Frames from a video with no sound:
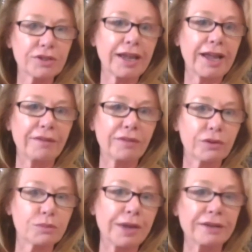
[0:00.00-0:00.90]
have those
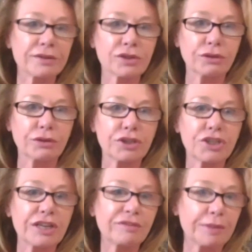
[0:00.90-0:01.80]
milestone
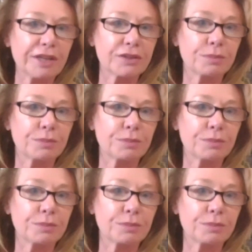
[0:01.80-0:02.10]
achievements